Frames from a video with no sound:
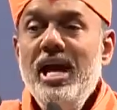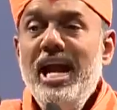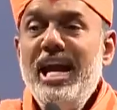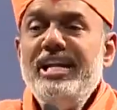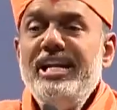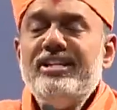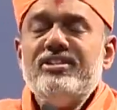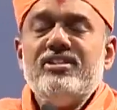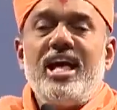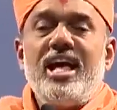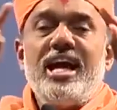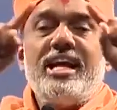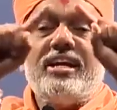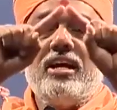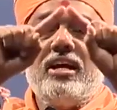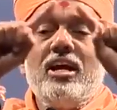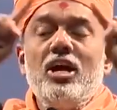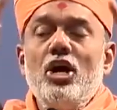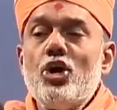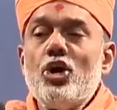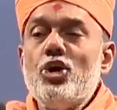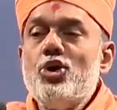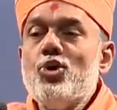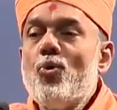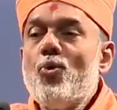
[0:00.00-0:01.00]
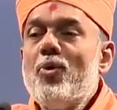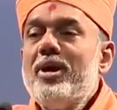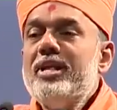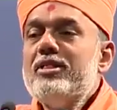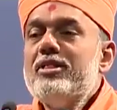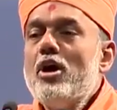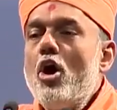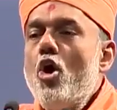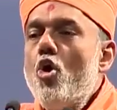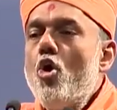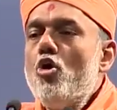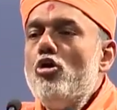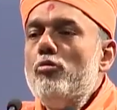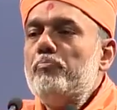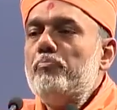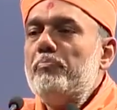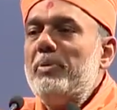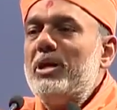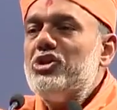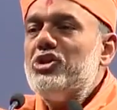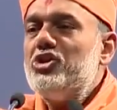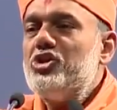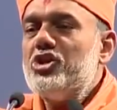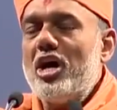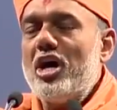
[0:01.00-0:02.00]
It is like knowing the whole
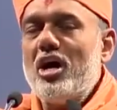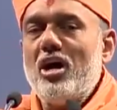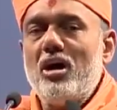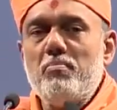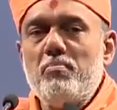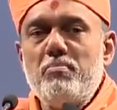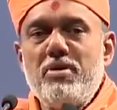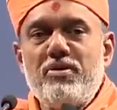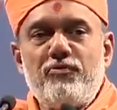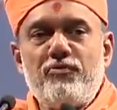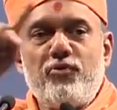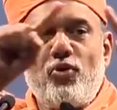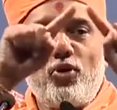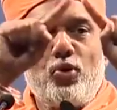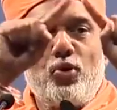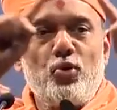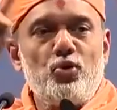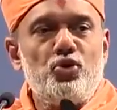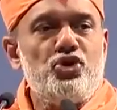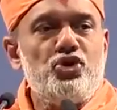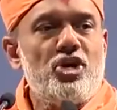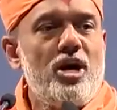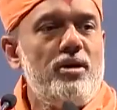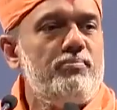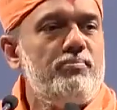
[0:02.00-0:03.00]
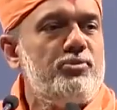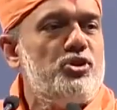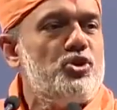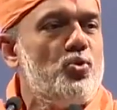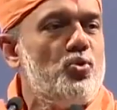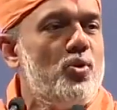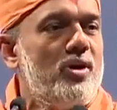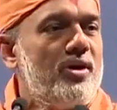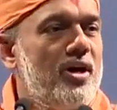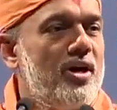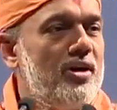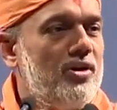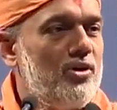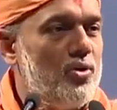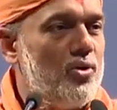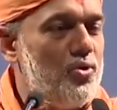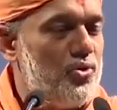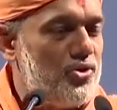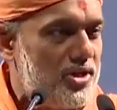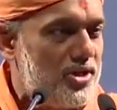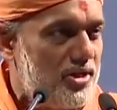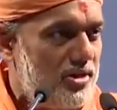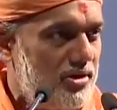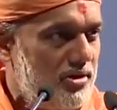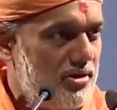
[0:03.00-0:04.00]
picture before you jump to a
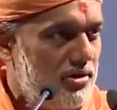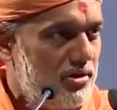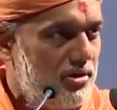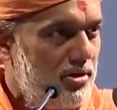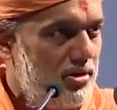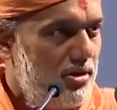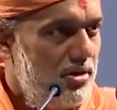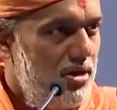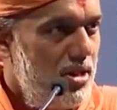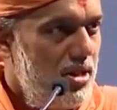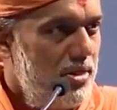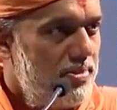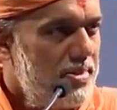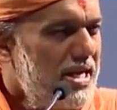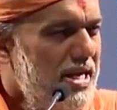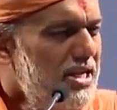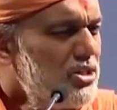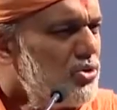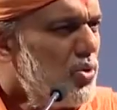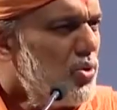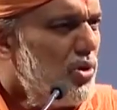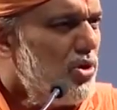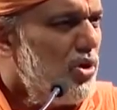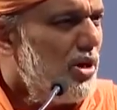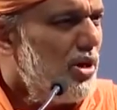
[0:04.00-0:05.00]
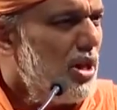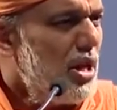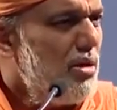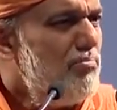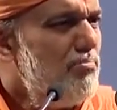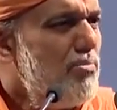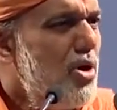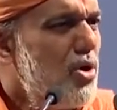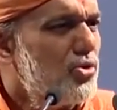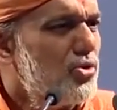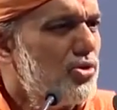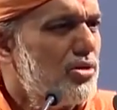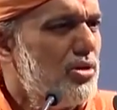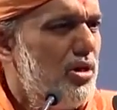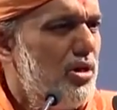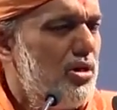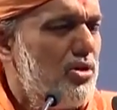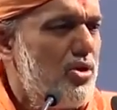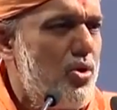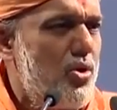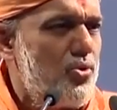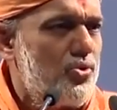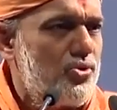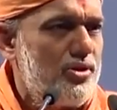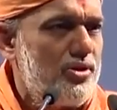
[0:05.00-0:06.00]
conclusion. That is called your emotional
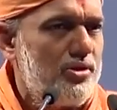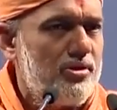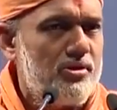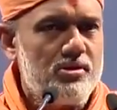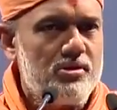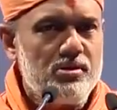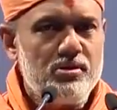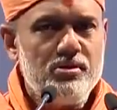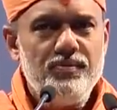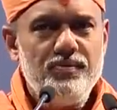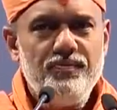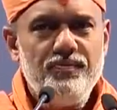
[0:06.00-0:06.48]
quotient.